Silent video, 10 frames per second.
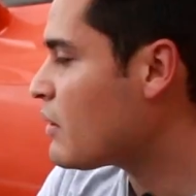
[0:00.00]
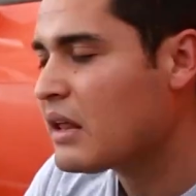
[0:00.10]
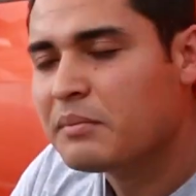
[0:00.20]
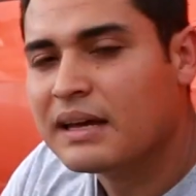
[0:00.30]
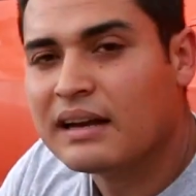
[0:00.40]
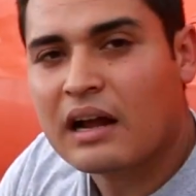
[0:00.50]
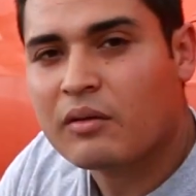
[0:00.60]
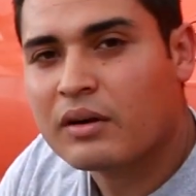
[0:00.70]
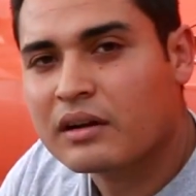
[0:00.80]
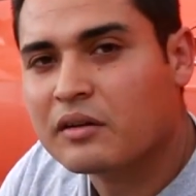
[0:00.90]
probably be it. I
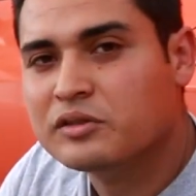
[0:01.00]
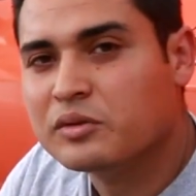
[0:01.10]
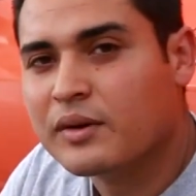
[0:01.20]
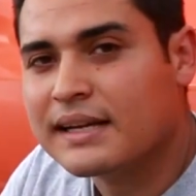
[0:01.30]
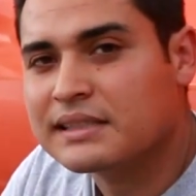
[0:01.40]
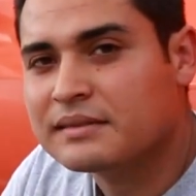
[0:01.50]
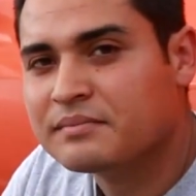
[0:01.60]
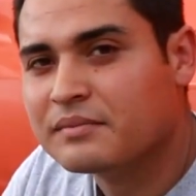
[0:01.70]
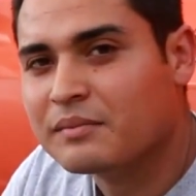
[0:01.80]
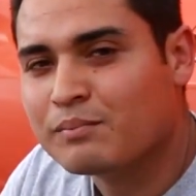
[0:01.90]
don't want to go too crazy
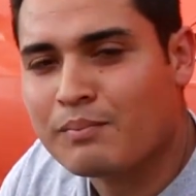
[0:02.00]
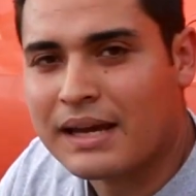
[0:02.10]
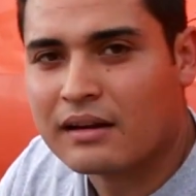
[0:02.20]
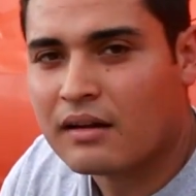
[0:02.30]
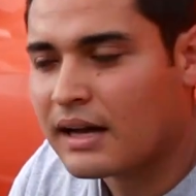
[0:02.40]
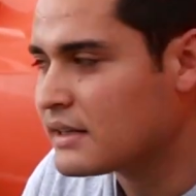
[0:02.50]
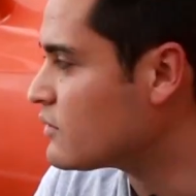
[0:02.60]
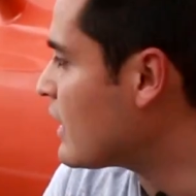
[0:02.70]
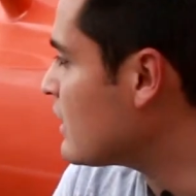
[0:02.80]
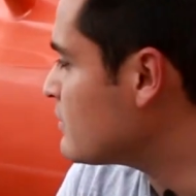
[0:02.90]
making all kinds
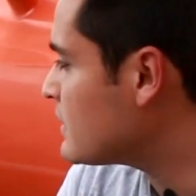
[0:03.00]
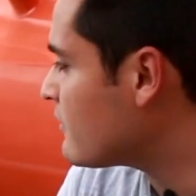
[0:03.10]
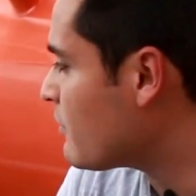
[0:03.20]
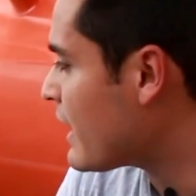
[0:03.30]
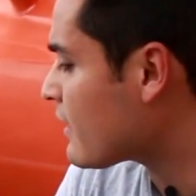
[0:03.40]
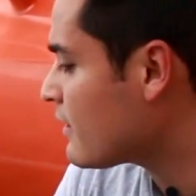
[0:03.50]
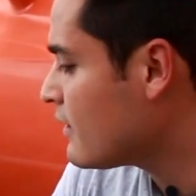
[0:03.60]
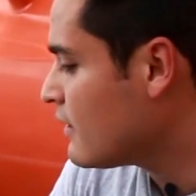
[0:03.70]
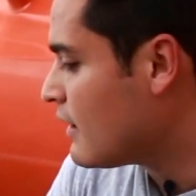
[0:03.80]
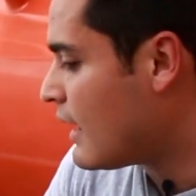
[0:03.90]
of random stuff black.
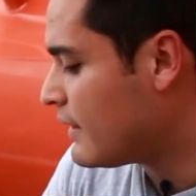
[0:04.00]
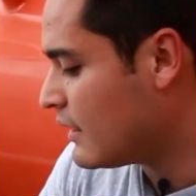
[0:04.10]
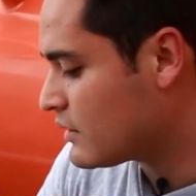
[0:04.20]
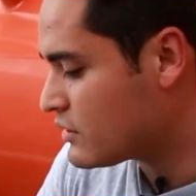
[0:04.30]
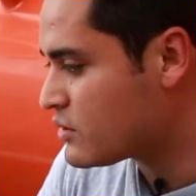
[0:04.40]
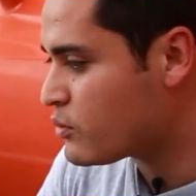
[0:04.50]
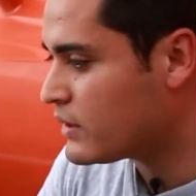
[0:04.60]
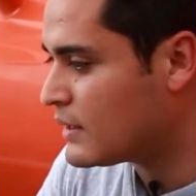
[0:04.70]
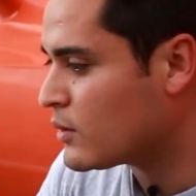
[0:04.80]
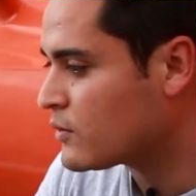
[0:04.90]
I think just
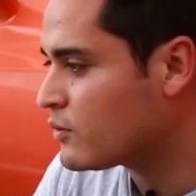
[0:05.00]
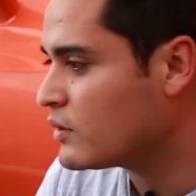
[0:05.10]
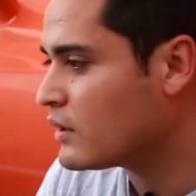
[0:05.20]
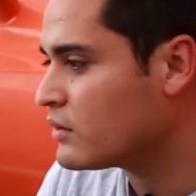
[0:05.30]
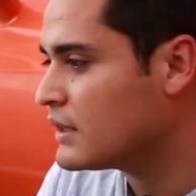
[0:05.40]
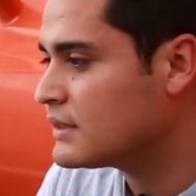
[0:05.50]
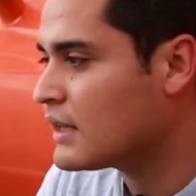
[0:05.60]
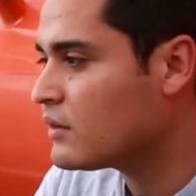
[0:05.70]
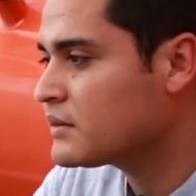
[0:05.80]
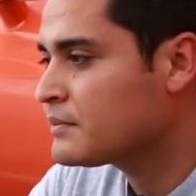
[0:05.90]
with those few little
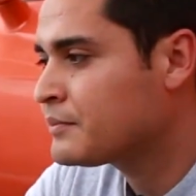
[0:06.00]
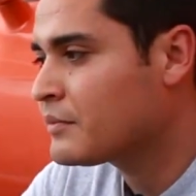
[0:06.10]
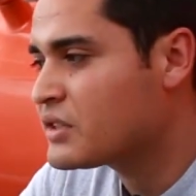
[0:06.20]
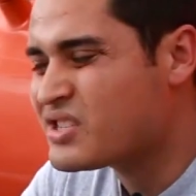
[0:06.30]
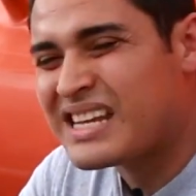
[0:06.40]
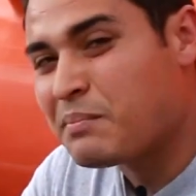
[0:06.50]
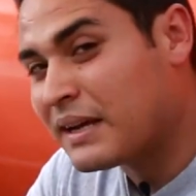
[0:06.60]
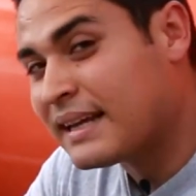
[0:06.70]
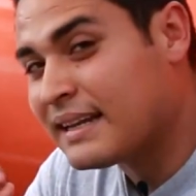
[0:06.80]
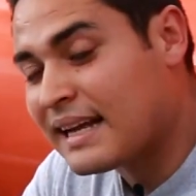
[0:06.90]
details, just
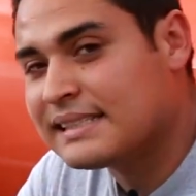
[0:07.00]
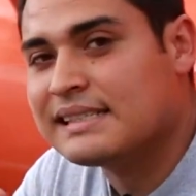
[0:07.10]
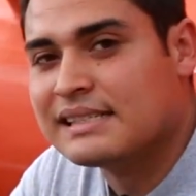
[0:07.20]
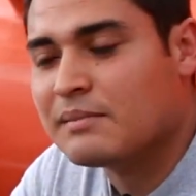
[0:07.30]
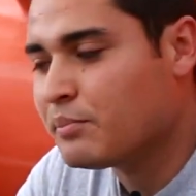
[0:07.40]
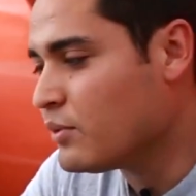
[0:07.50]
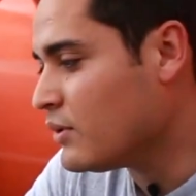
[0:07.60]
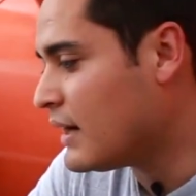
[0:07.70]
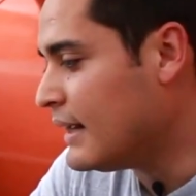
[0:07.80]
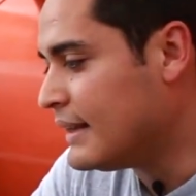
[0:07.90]
keeping it nice and
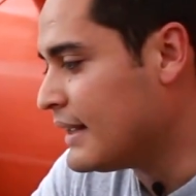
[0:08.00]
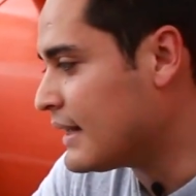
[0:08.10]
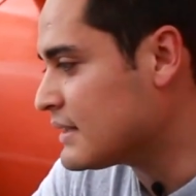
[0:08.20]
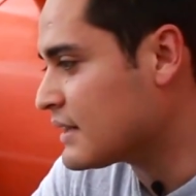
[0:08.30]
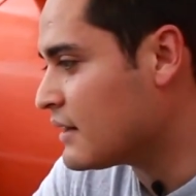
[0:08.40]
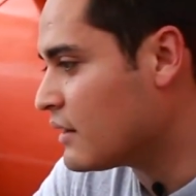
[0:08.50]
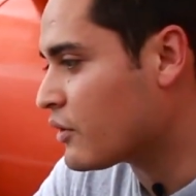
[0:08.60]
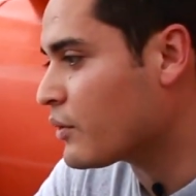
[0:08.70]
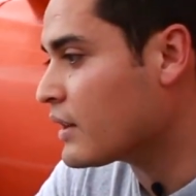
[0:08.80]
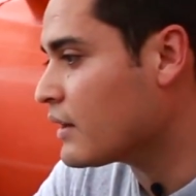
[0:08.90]
simple, I think it's gonna
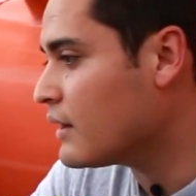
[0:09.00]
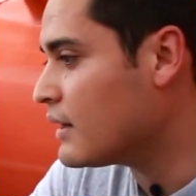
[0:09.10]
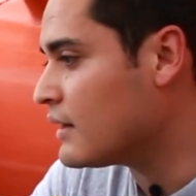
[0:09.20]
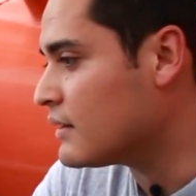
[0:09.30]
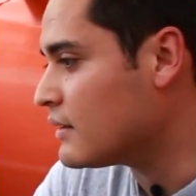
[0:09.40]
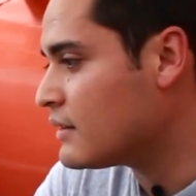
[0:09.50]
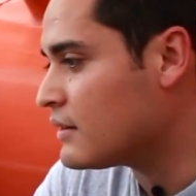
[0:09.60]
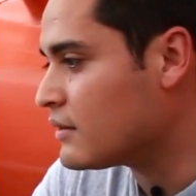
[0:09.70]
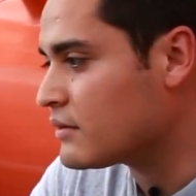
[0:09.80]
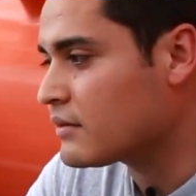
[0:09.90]
look really good, and you
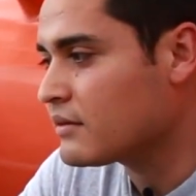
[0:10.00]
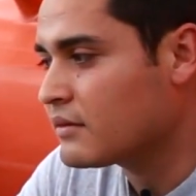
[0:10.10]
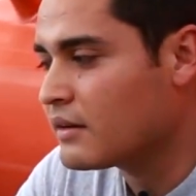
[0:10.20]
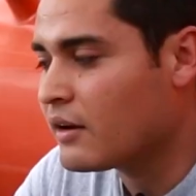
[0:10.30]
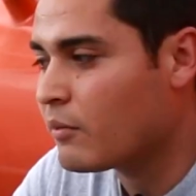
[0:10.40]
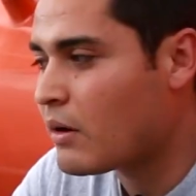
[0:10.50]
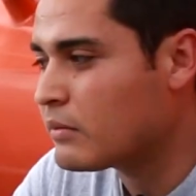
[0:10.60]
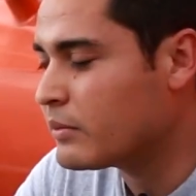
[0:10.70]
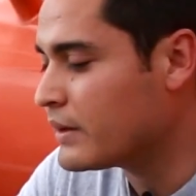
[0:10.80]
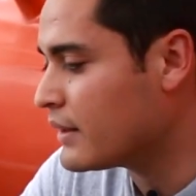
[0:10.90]
know, it'll
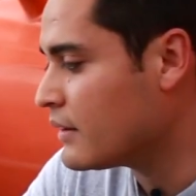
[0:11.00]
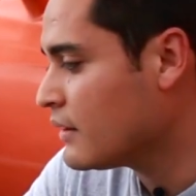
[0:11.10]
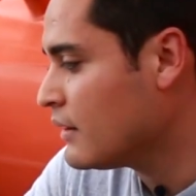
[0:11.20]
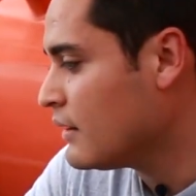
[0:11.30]
probably